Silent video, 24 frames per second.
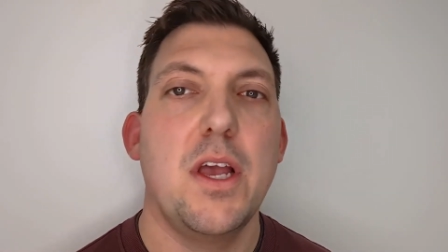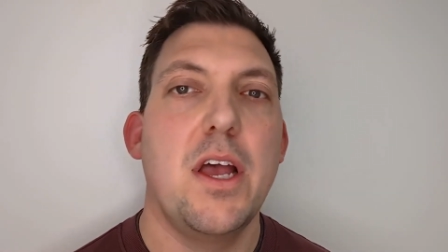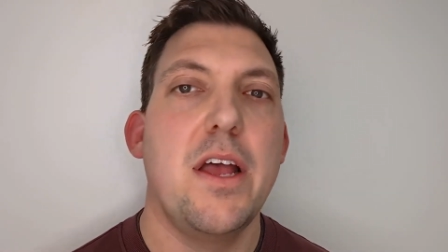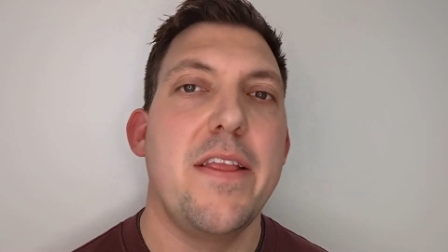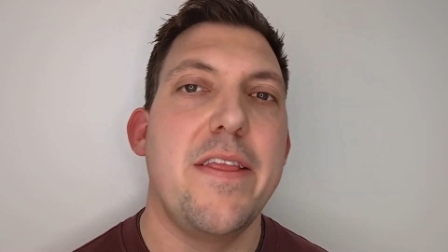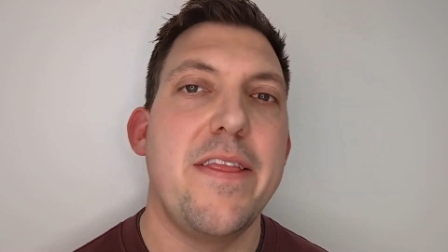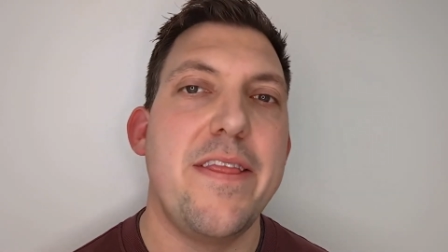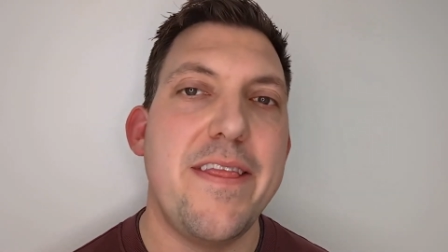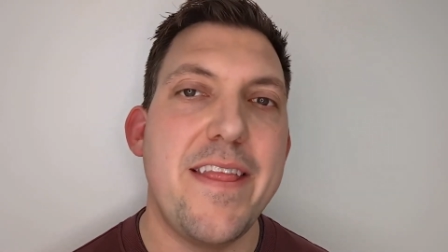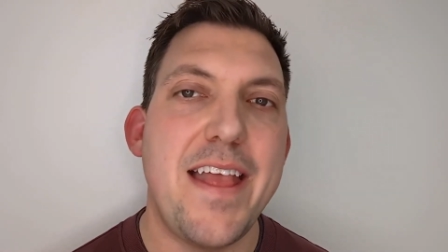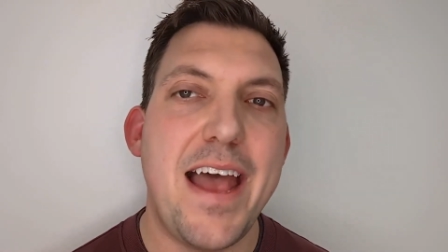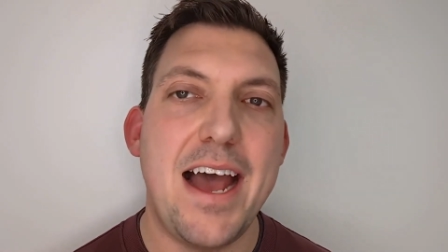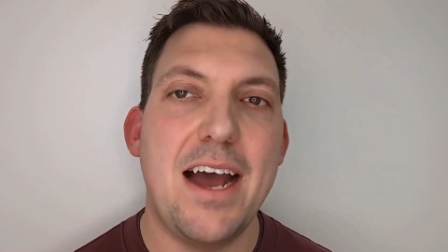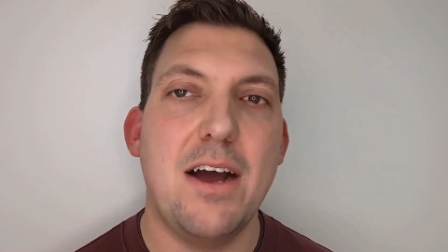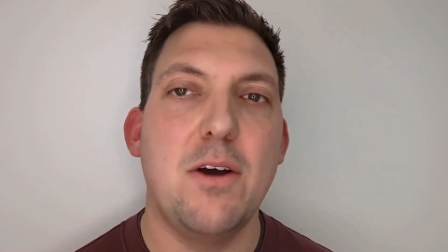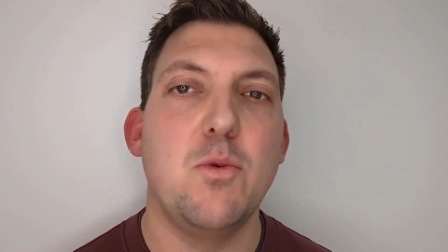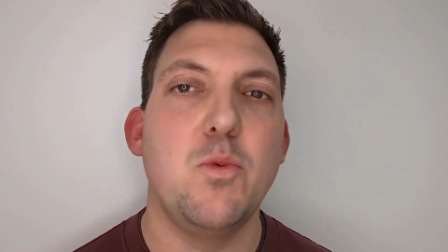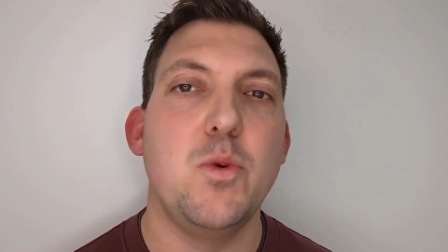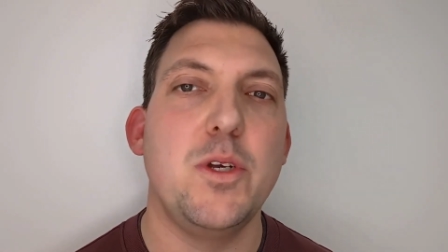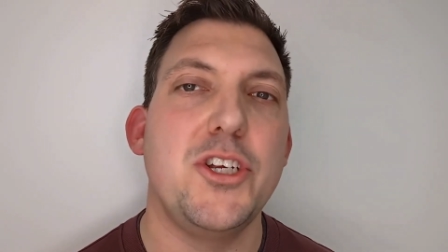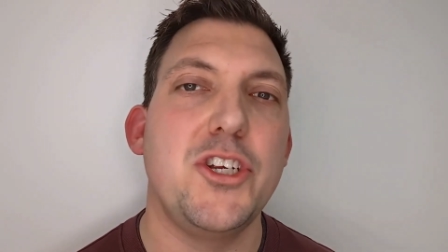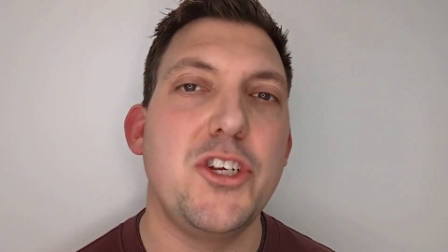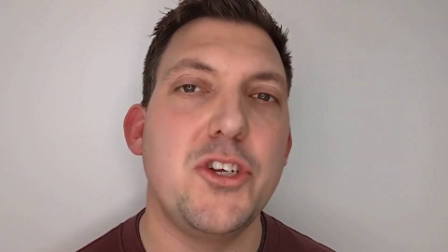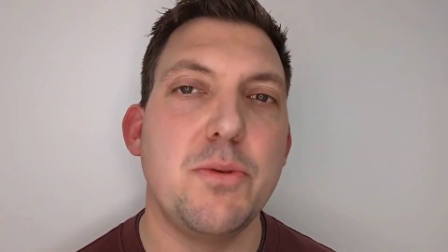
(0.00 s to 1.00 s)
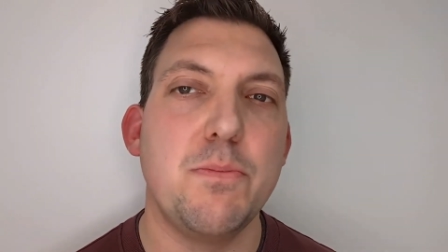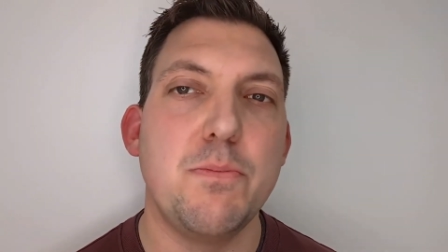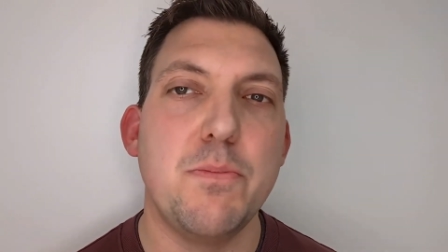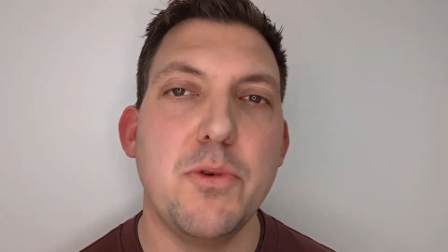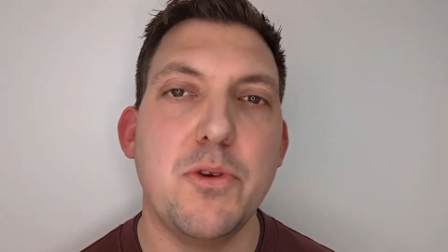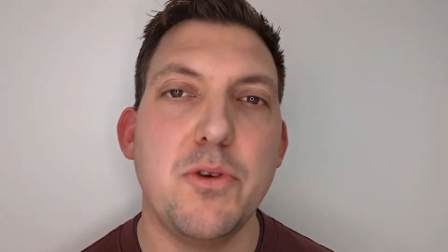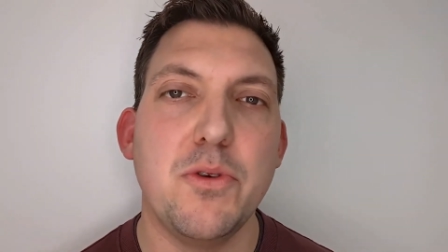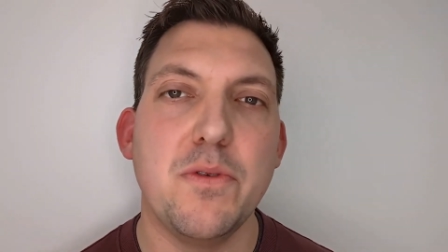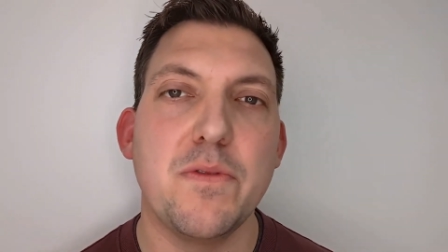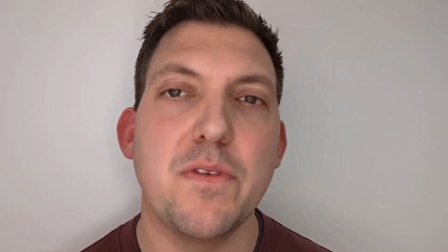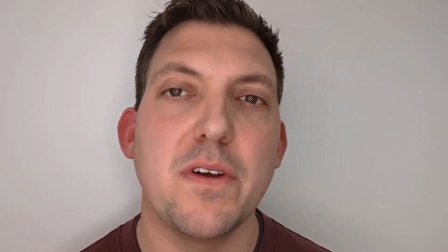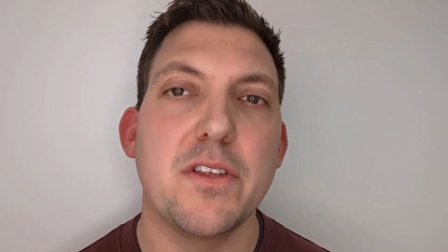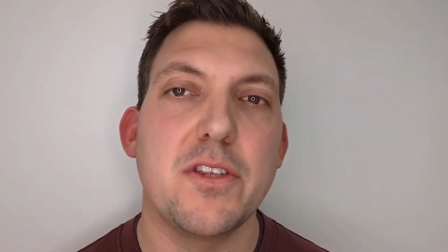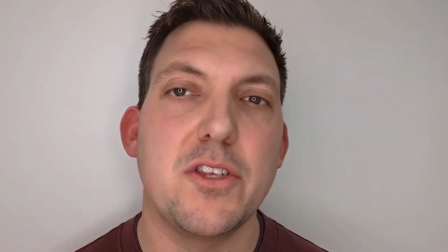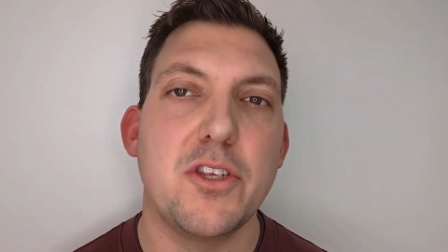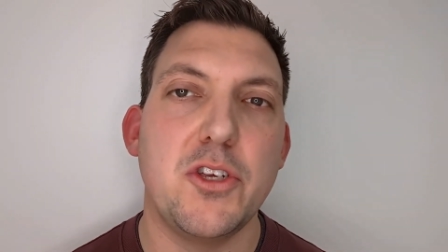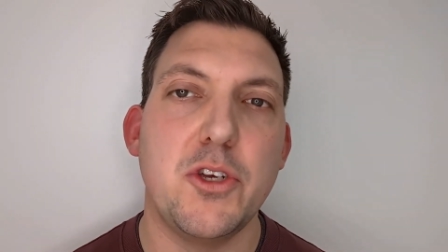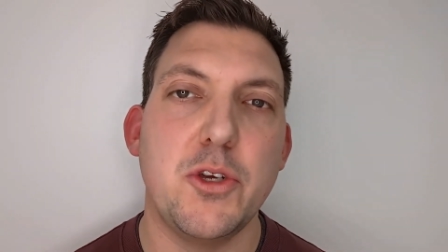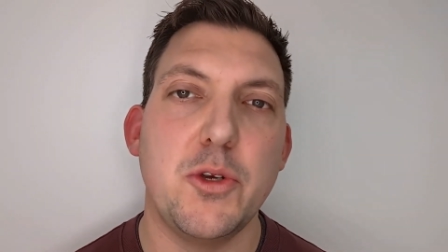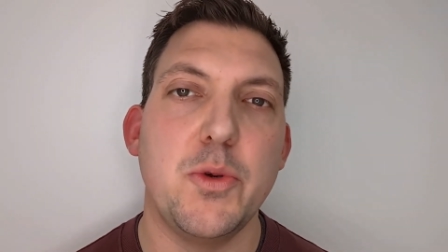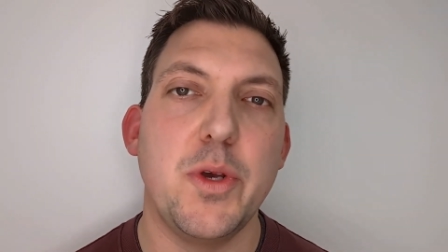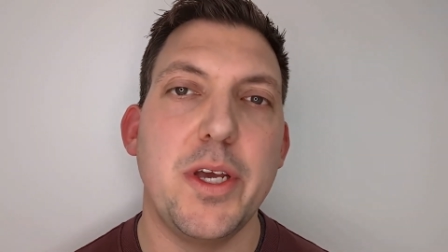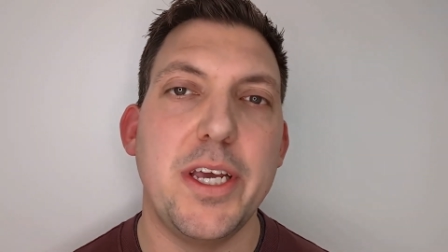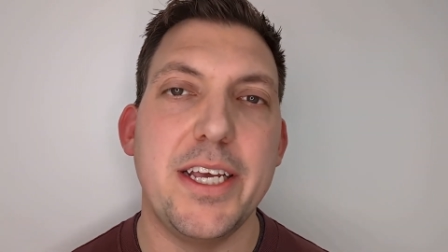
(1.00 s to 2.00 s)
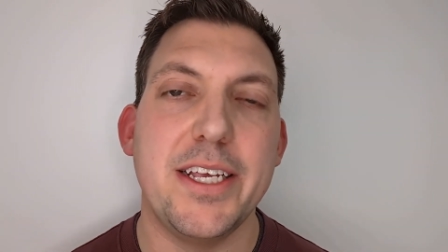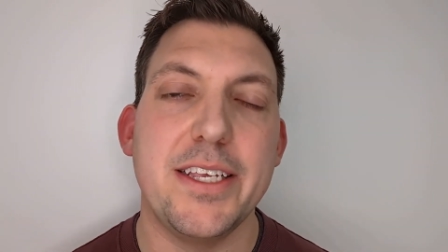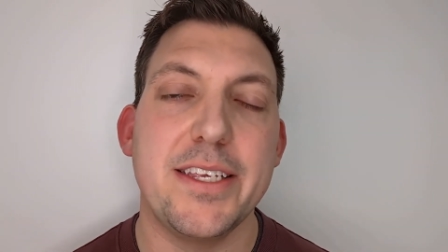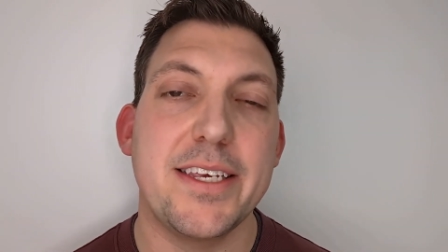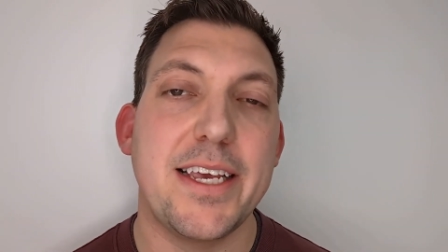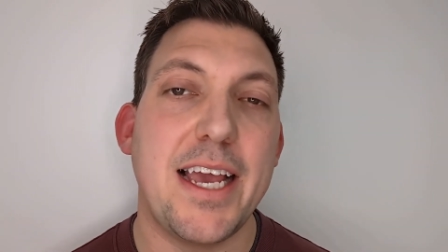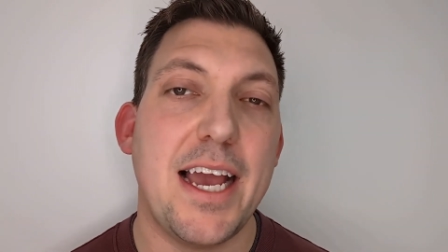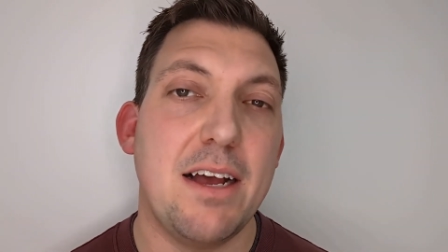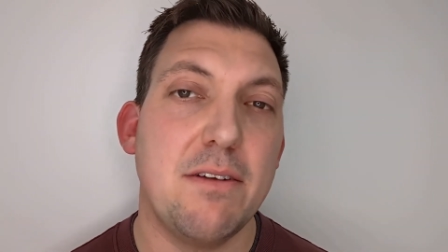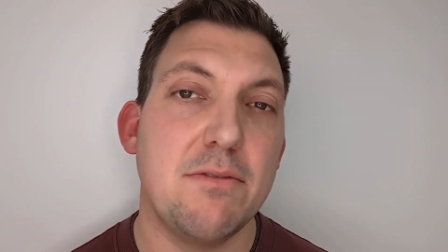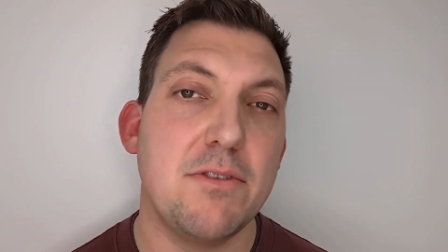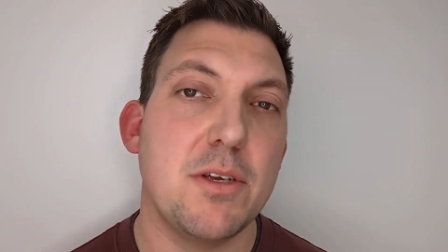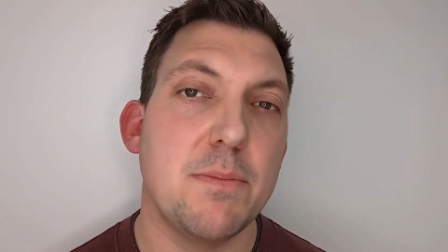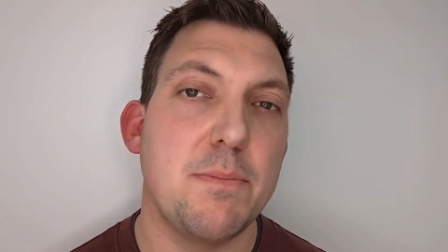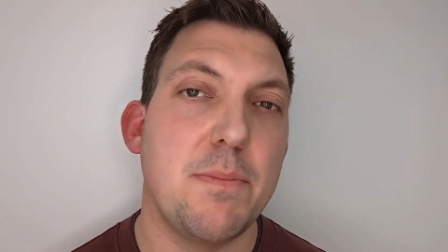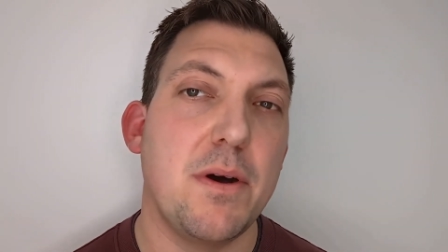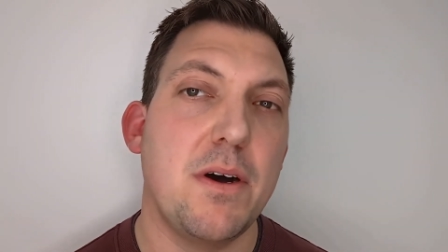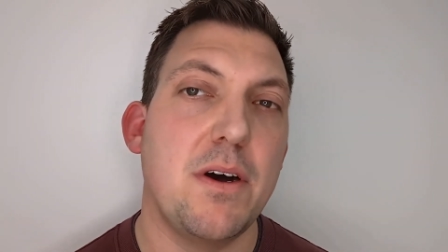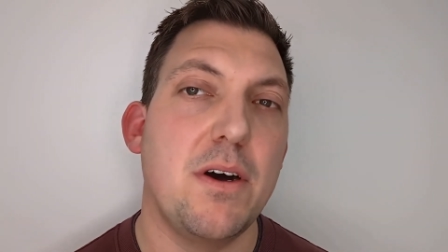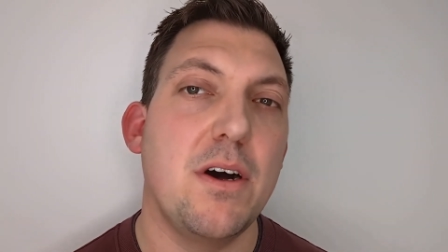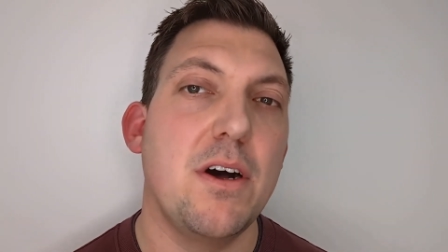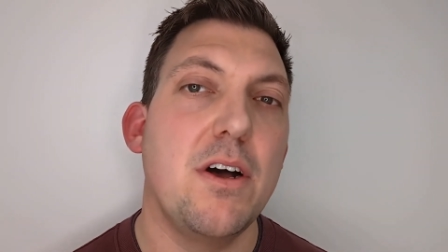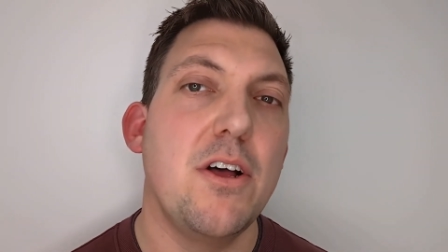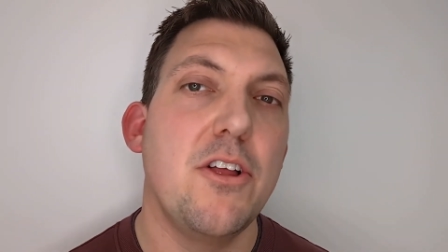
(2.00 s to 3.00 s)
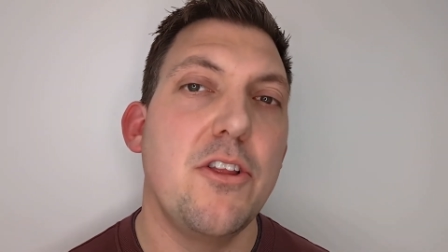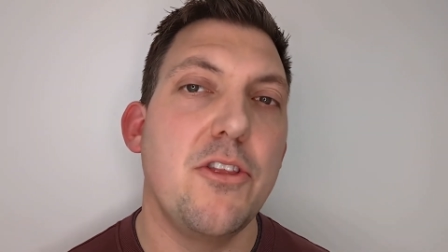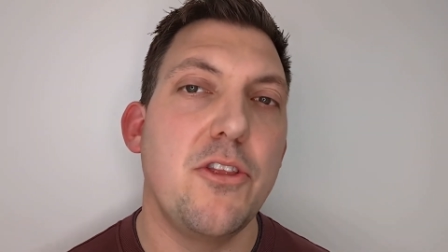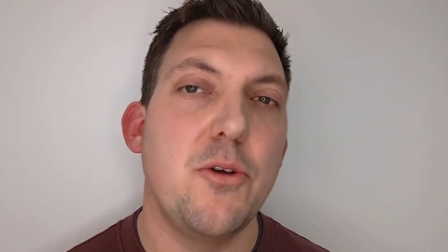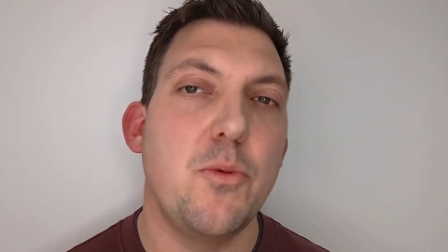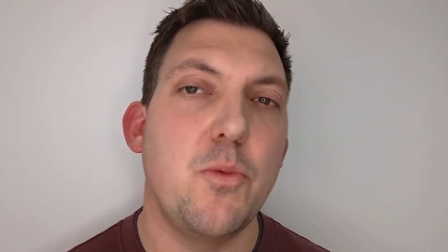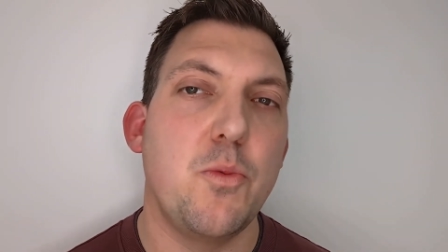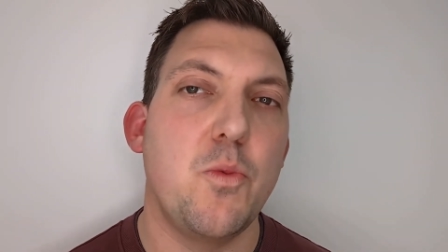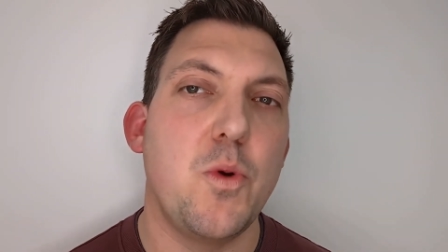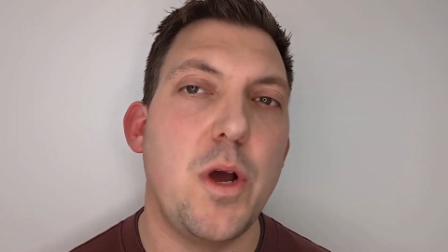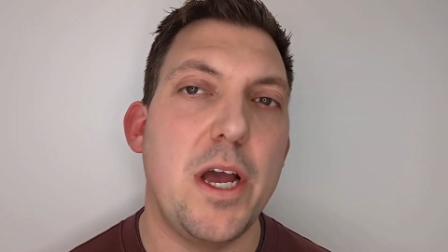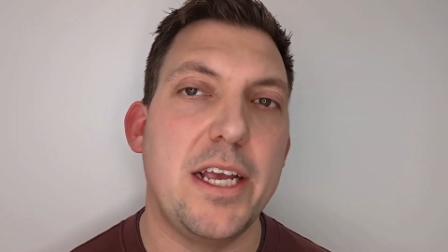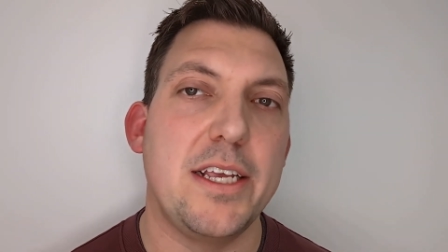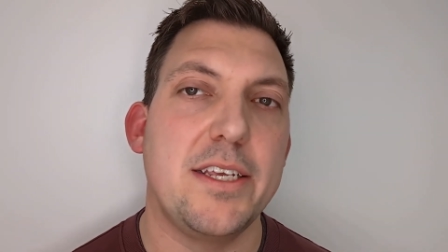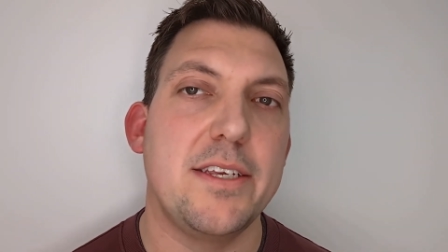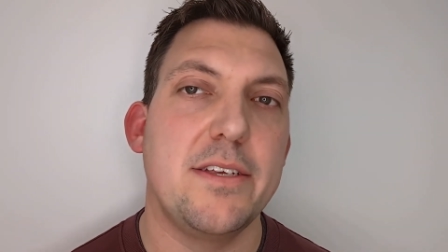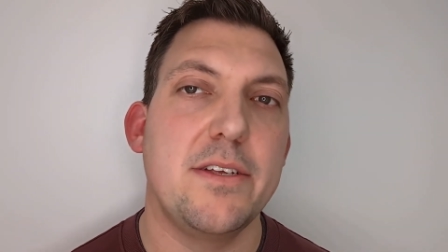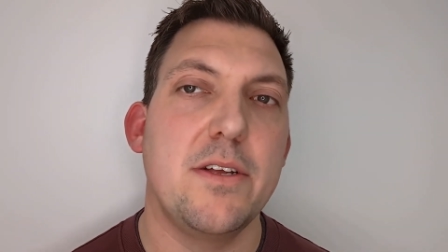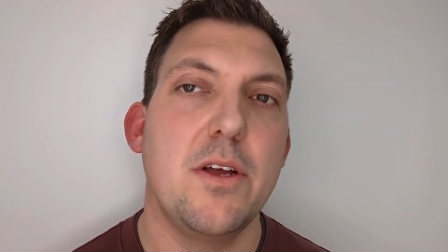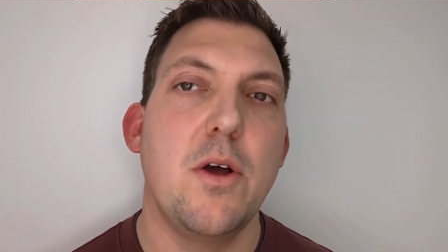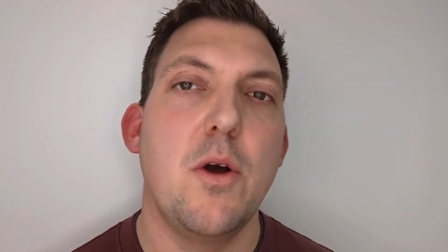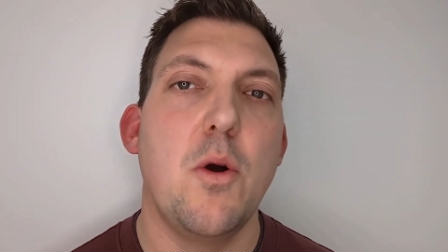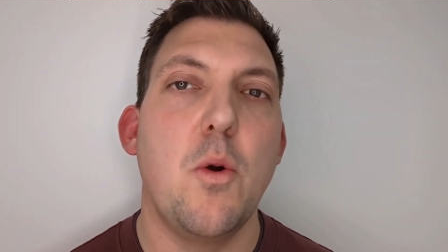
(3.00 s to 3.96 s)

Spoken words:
now we should move to its counterpart, the West,